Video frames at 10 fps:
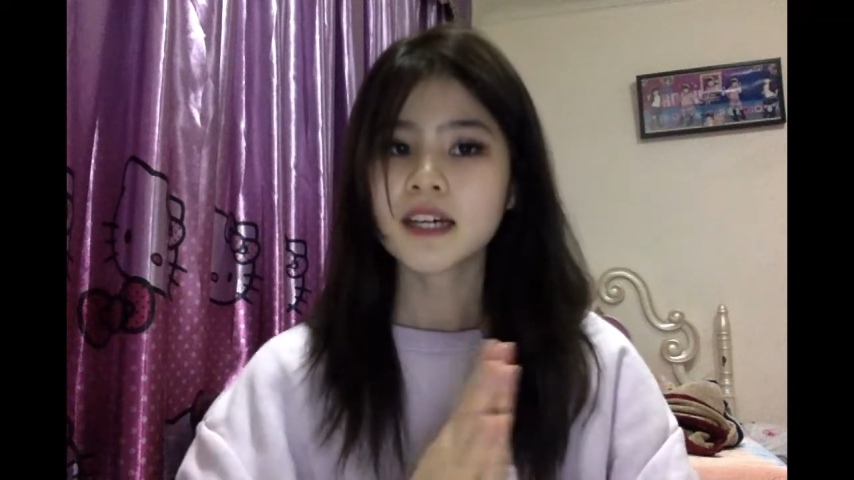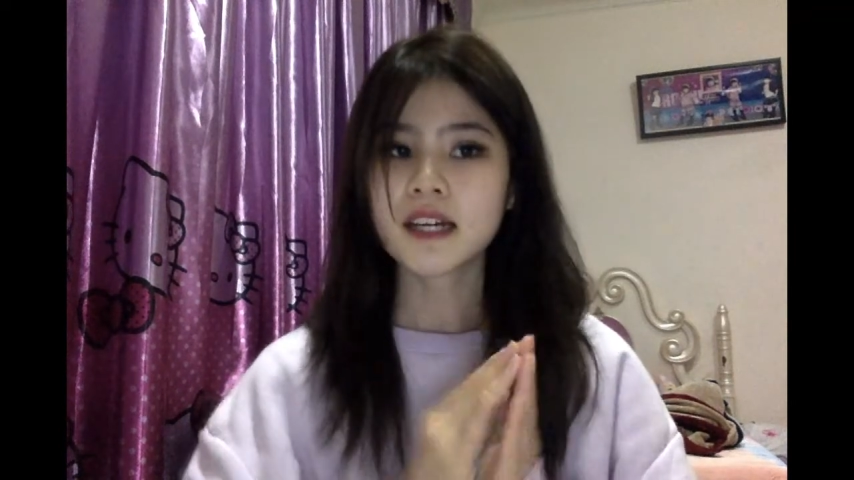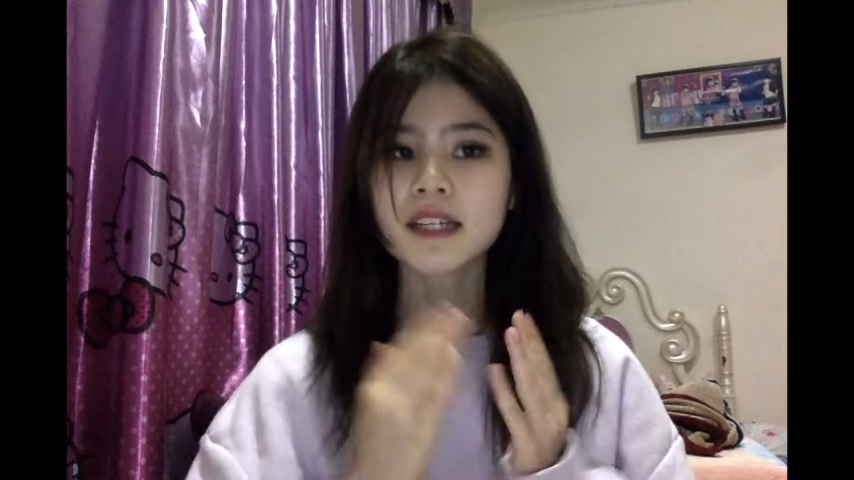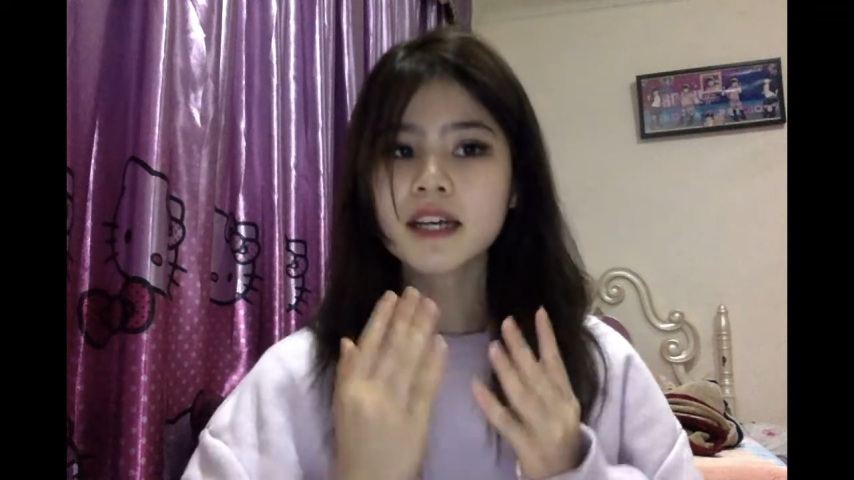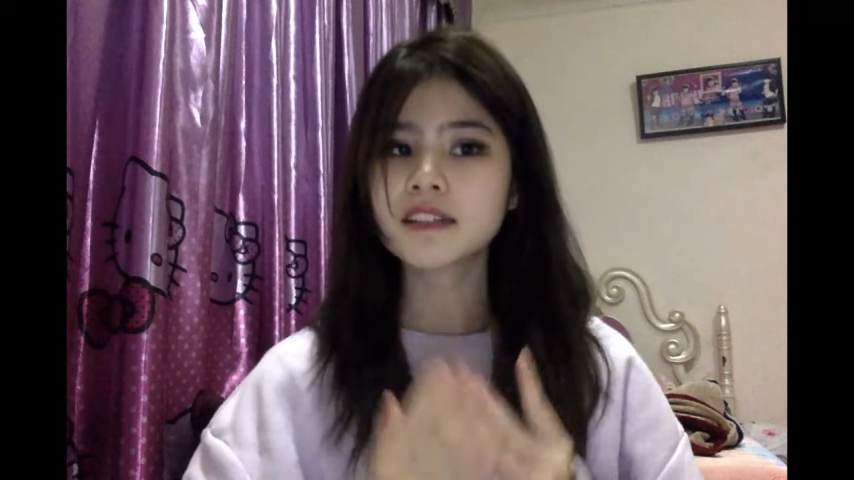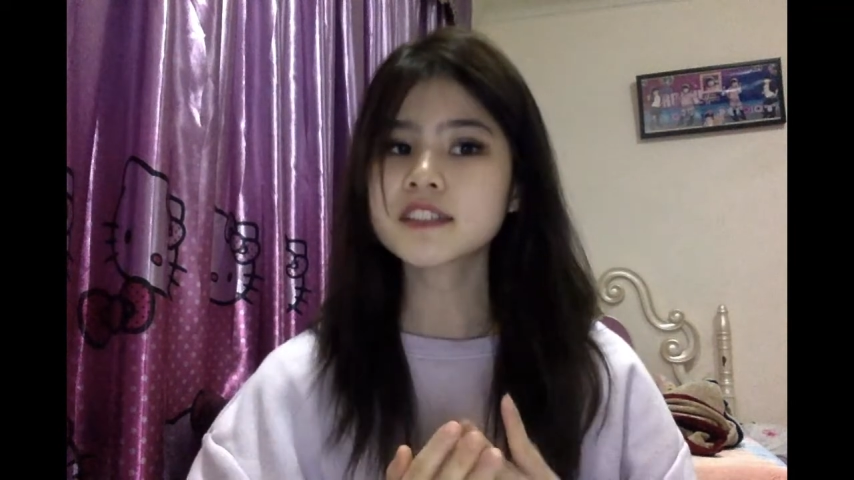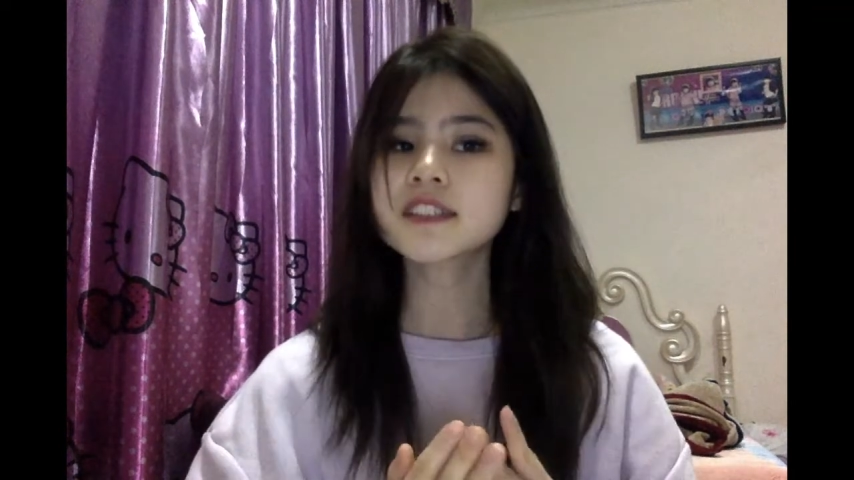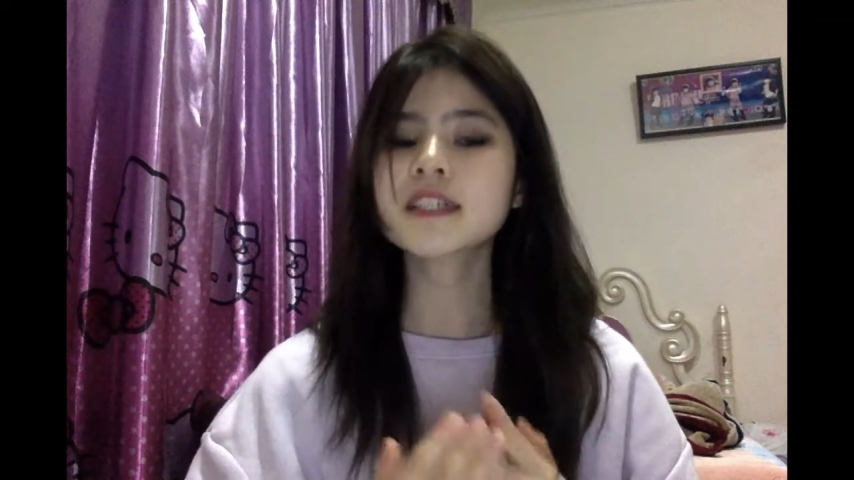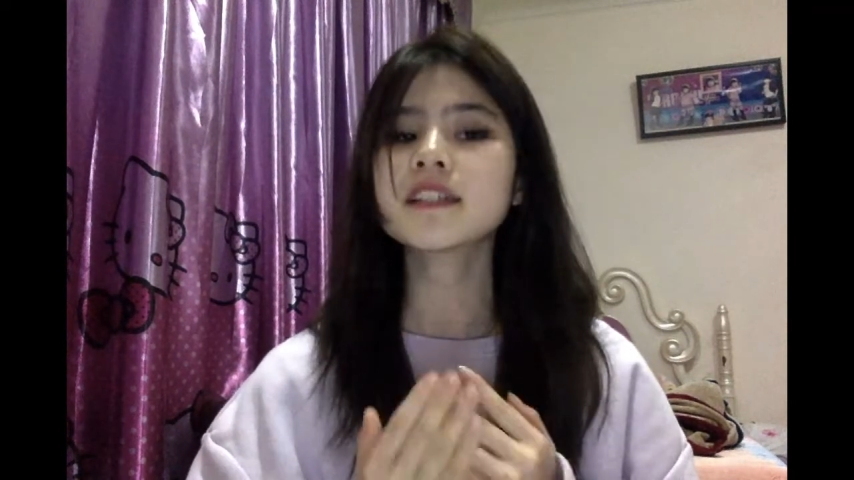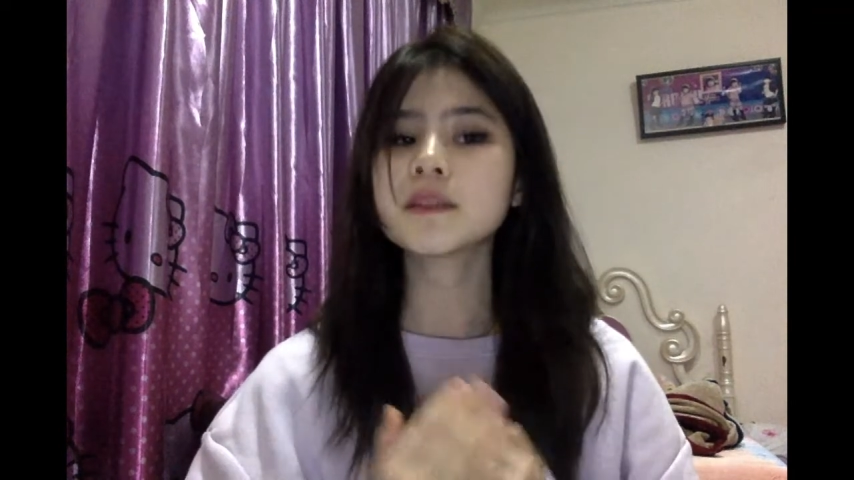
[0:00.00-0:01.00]
and
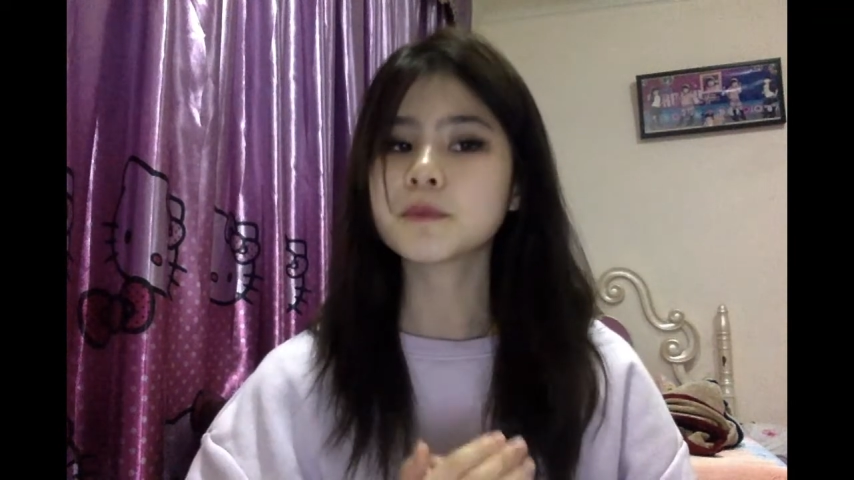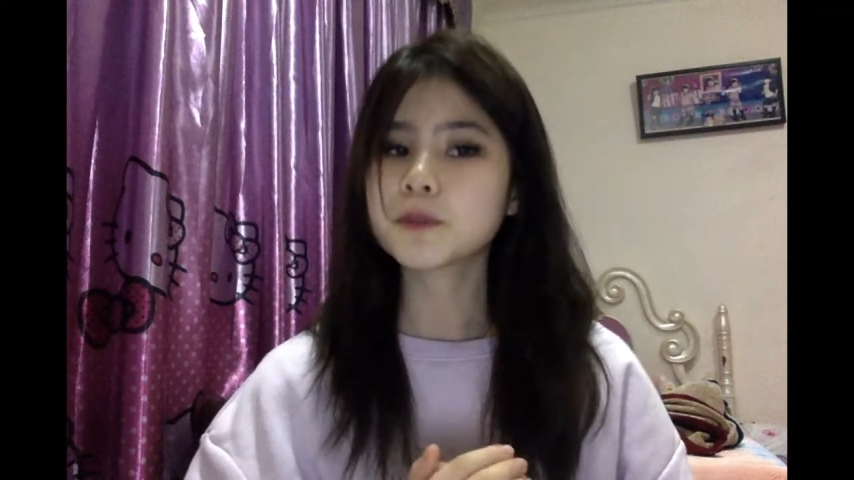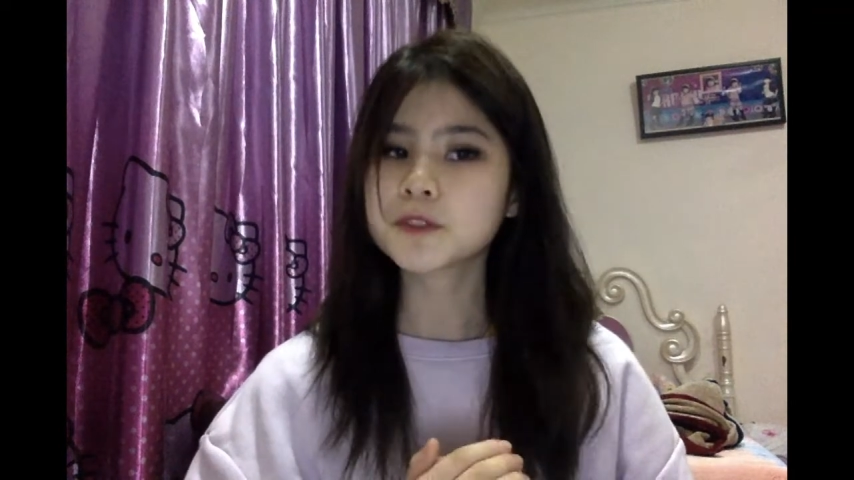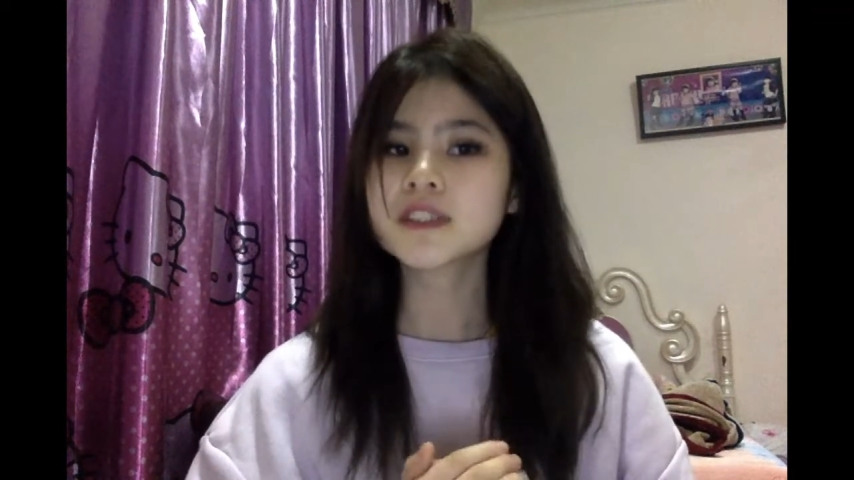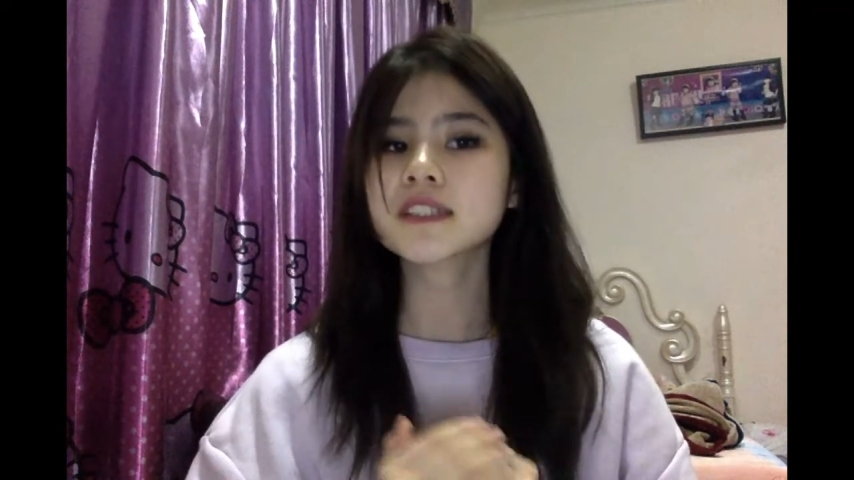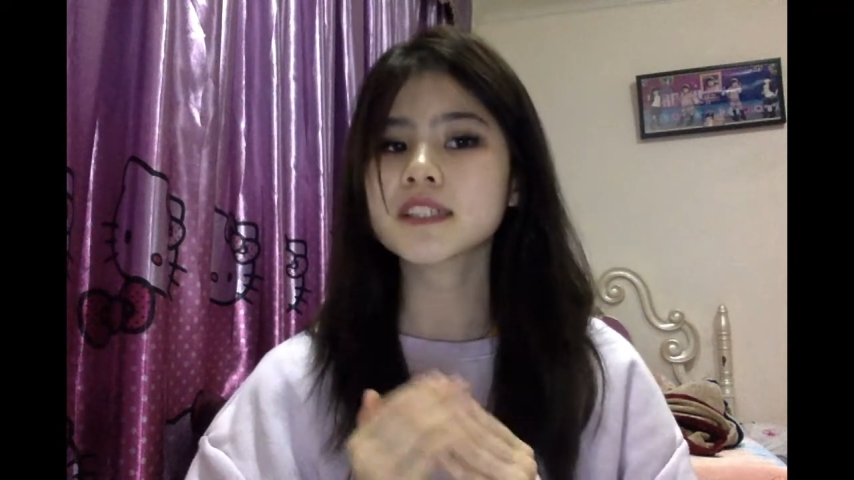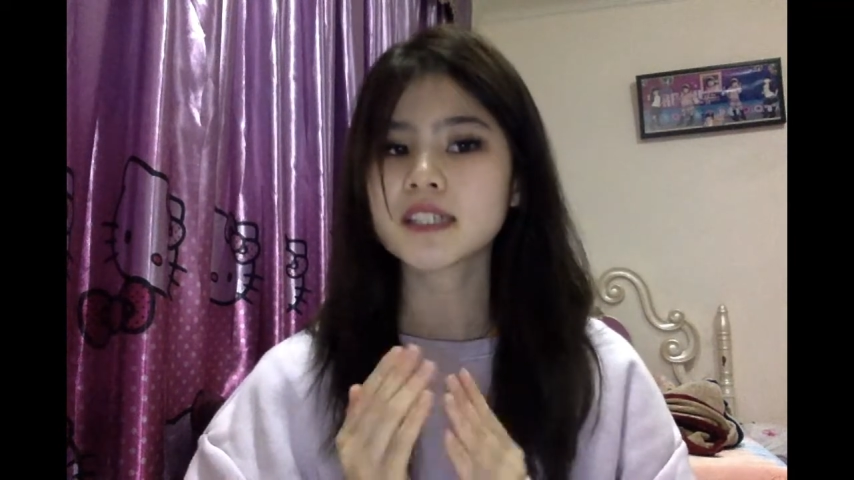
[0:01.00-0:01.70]
understand emotions